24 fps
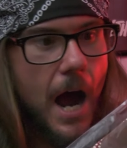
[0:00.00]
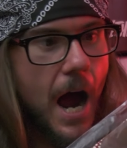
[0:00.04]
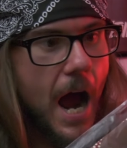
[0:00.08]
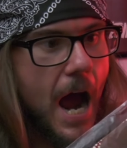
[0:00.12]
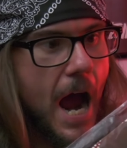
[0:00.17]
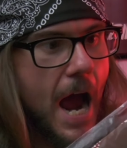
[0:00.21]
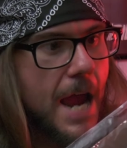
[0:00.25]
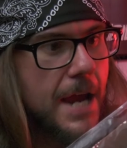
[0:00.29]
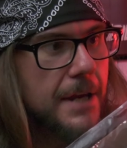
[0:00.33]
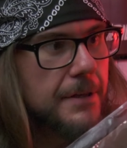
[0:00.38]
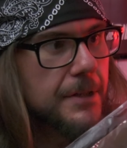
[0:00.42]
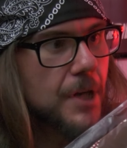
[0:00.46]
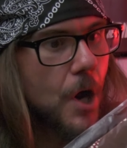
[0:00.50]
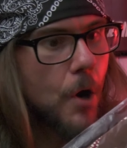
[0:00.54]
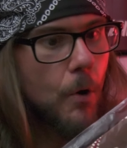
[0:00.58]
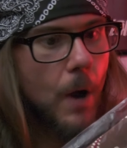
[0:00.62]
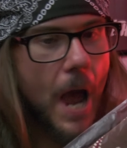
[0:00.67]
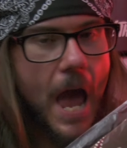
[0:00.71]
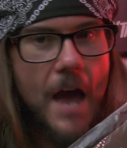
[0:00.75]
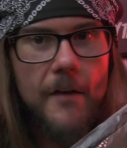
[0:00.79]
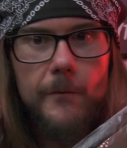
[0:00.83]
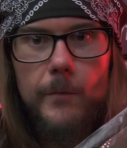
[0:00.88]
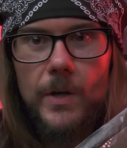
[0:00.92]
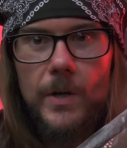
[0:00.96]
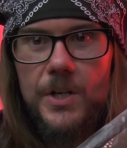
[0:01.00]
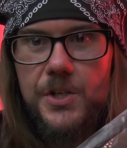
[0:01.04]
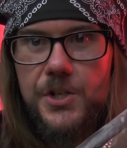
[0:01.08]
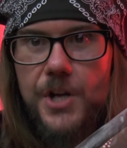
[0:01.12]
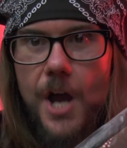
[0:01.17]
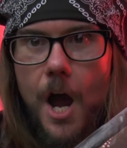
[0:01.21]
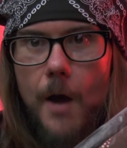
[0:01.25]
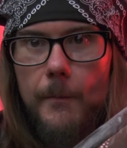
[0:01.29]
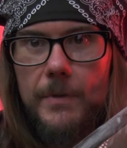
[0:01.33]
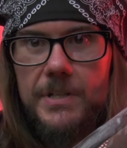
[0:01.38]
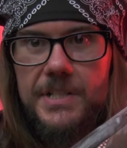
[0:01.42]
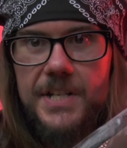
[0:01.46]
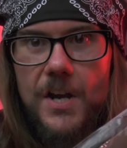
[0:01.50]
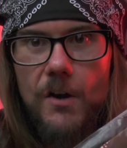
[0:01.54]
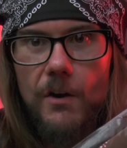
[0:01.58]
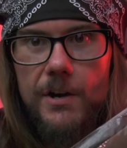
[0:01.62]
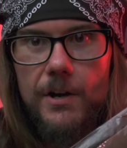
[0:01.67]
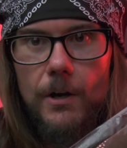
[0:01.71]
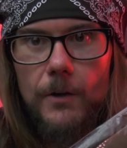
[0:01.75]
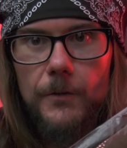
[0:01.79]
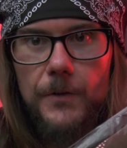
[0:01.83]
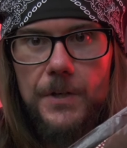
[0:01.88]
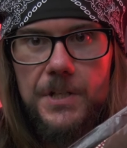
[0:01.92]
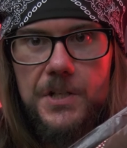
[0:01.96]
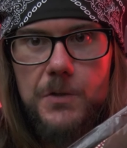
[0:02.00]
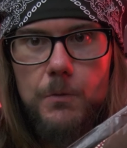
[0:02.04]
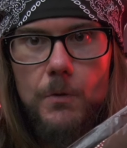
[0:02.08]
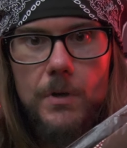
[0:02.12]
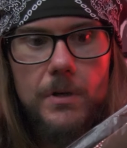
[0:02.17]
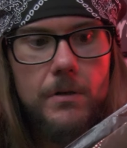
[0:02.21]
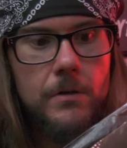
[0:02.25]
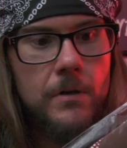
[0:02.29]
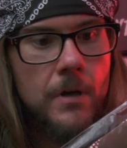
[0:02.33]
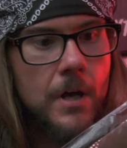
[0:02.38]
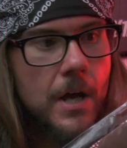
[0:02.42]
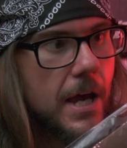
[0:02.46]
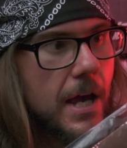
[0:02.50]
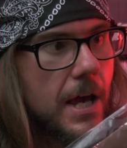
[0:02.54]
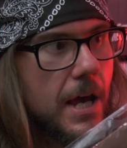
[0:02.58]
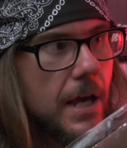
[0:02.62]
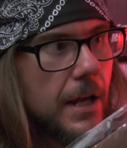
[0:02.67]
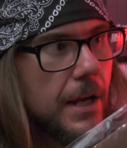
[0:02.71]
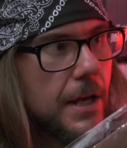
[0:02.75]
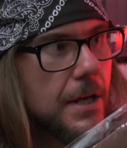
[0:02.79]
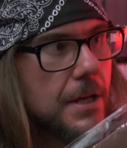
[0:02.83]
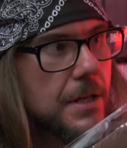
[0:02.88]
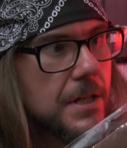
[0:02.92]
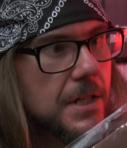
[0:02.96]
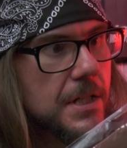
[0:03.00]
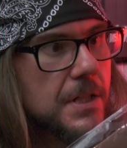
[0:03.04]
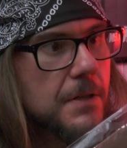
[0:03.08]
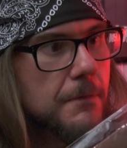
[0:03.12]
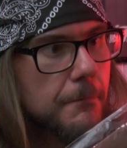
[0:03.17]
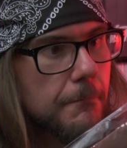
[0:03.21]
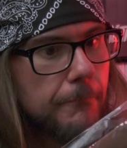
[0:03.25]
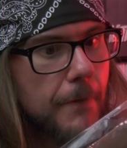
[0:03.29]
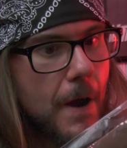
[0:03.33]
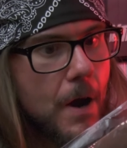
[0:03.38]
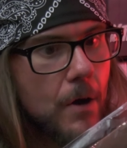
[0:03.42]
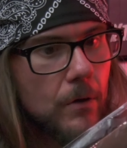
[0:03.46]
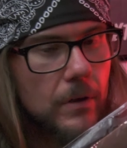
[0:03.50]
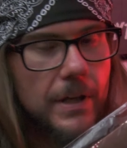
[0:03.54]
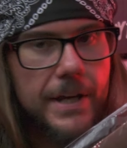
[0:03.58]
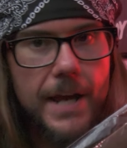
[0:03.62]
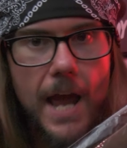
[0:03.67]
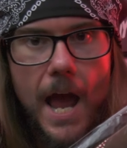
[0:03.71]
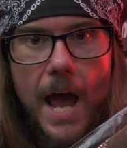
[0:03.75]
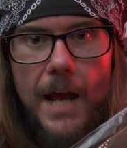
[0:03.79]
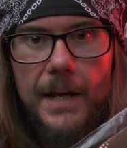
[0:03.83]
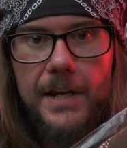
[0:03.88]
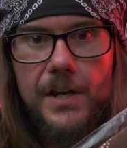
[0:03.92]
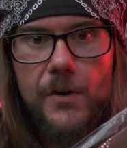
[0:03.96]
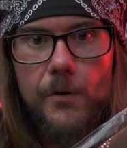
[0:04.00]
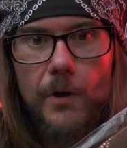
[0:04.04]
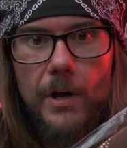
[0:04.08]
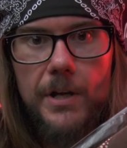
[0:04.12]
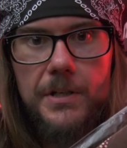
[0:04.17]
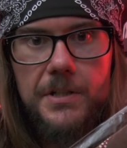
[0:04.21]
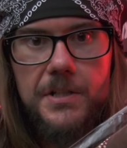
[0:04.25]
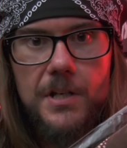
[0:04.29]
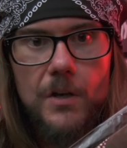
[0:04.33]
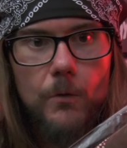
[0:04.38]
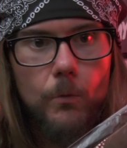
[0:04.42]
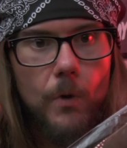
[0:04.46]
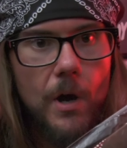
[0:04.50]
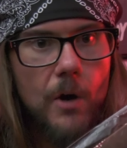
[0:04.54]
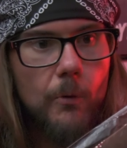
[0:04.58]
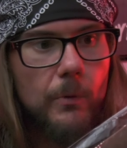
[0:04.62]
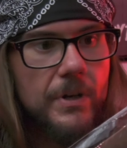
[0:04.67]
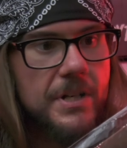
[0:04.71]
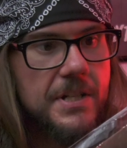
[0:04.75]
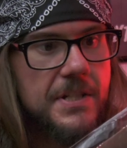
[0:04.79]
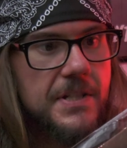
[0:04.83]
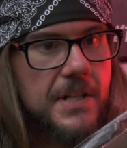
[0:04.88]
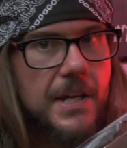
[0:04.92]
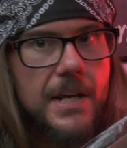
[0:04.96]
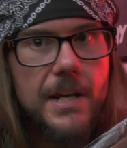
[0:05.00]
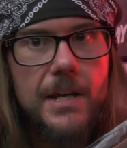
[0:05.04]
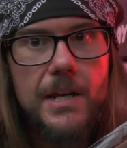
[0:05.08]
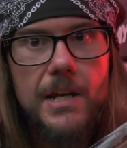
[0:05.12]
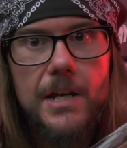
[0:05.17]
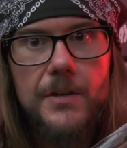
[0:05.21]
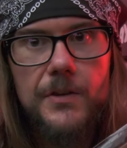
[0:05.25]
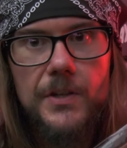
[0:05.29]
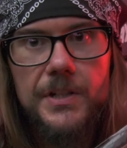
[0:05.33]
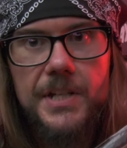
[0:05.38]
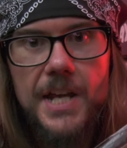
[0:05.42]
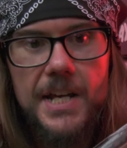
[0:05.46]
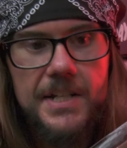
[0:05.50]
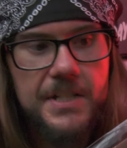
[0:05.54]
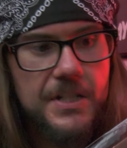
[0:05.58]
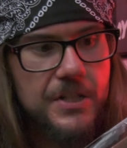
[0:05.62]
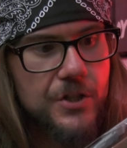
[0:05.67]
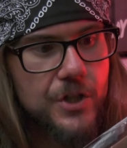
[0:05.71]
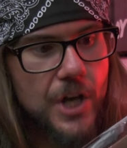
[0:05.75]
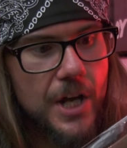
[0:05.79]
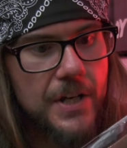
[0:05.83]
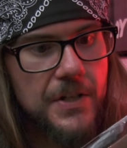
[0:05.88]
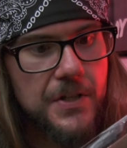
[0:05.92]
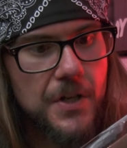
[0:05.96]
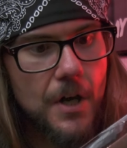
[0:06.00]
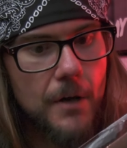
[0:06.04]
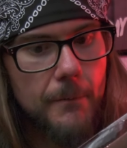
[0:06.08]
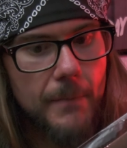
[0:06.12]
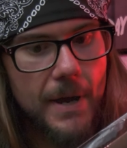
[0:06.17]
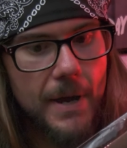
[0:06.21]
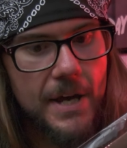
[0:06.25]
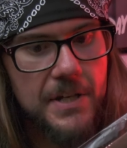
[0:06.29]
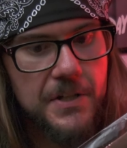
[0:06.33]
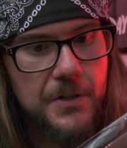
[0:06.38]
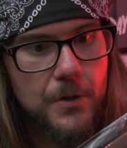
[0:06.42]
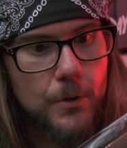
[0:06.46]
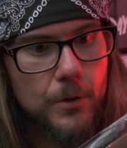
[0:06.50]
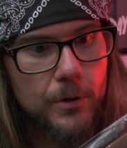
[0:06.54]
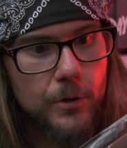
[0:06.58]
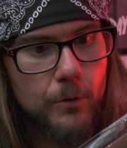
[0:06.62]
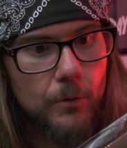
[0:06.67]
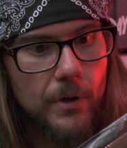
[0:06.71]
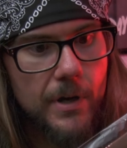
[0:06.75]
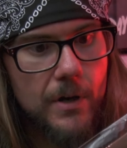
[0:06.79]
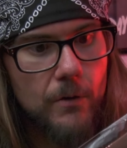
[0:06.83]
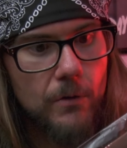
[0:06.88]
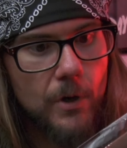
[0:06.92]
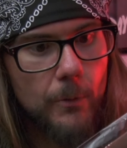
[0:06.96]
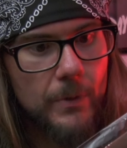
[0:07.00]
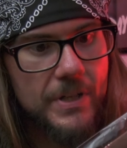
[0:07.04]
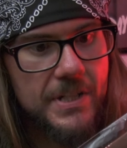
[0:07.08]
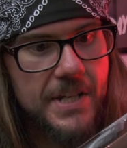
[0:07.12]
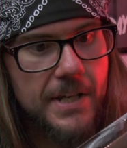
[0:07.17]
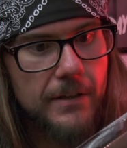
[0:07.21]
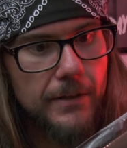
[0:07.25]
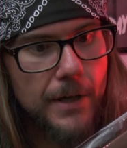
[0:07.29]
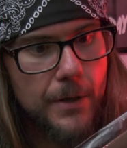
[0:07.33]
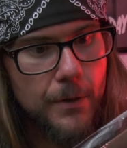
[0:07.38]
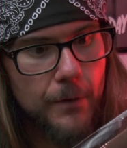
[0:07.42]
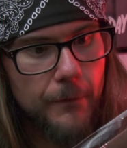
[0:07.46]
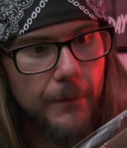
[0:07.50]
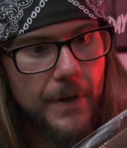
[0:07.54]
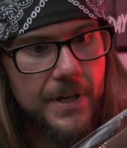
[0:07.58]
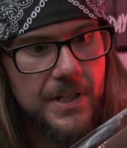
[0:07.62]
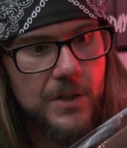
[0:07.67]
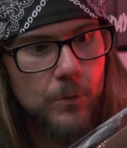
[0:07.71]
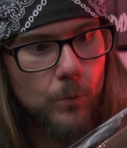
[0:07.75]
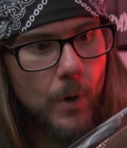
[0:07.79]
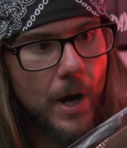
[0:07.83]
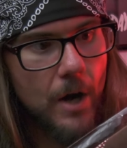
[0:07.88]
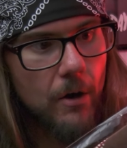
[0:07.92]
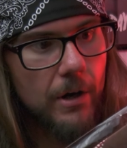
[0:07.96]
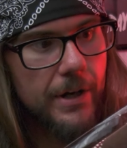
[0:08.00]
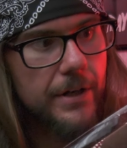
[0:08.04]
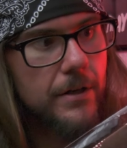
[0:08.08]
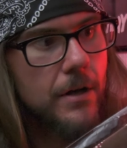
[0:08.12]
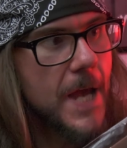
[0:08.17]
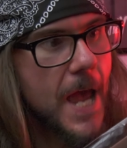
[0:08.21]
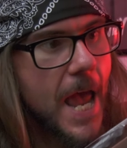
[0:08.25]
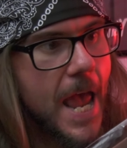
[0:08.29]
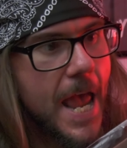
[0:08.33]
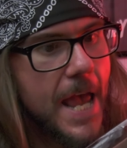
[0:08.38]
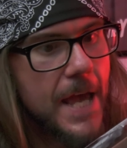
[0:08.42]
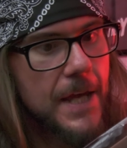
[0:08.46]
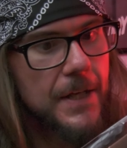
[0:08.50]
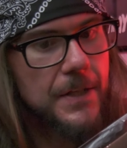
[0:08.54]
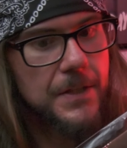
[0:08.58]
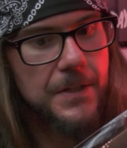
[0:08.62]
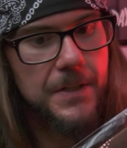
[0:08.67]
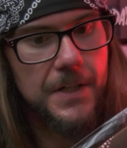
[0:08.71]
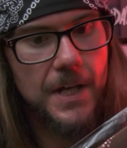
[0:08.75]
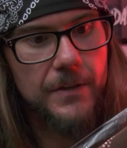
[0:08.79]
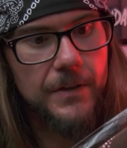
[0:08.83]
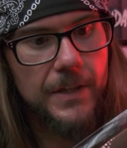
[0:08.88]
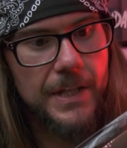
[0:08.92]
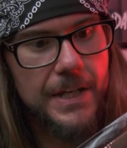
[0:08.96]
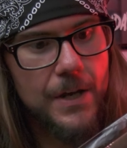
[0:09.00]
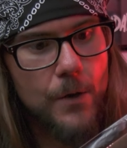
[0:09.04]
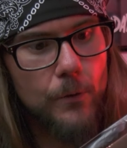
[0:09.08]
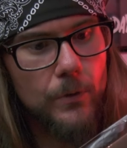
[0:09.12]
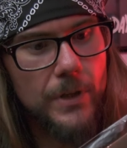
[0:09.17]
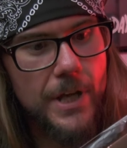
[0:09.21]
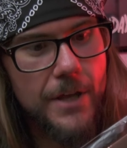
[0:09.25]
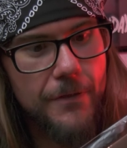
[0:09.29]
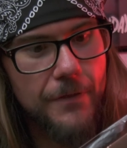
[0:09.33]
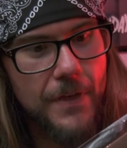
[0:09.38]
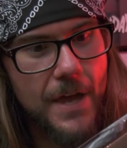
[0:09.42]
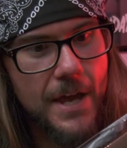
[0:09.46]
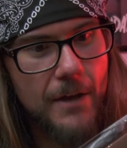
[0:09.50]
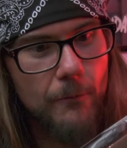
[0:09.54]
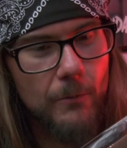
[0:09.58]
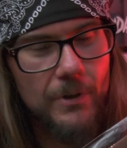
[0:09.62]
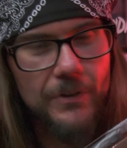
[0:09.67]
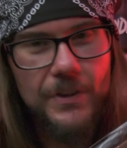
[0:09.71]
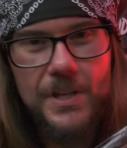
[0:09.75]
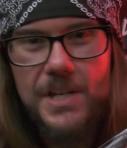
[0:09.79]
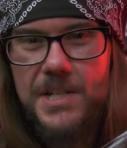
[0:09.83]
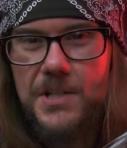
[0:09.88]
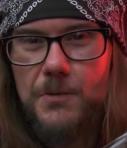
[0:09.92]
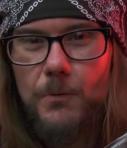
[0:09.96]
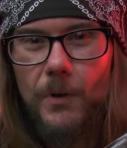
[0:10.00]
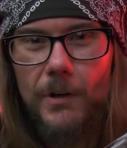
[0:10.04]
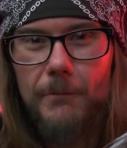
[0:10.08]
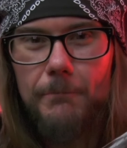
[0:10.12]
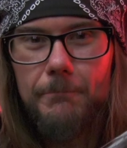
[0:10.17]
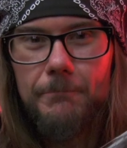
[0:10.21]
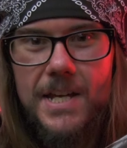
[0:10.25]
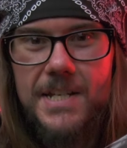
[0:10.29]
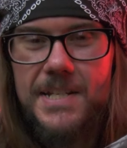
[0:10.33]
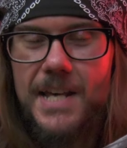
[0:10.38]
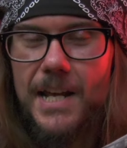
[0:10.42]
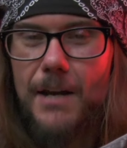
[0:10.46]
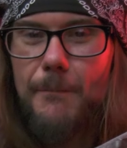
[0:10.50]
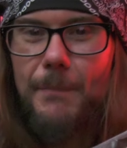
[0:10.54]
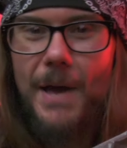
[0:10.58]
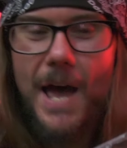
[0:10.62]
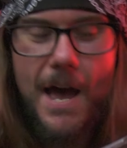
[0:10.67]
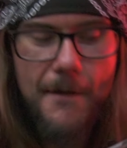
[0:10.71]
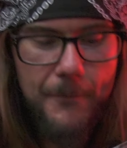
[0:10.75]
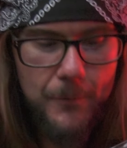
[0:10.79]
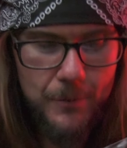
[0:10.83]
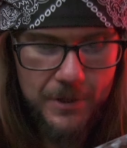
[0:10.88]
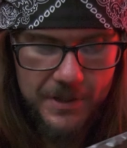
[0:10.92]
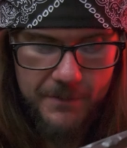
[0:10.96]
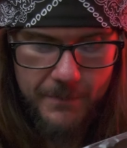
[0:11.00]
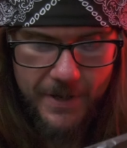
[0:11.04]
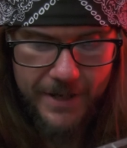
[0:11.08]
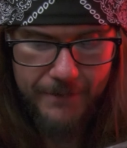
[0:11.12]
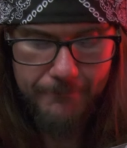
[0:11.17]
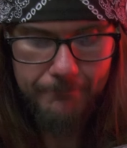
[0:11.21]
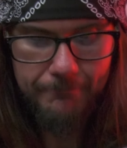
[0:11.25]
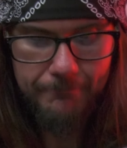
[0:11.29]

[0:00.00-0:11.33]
I don't have much commentary on this one. It is fairly accurate to what we see in the Texas Chainsaw Massacre 3, what we see Leatherface wearing. And the only thing with this one is that it baffles me.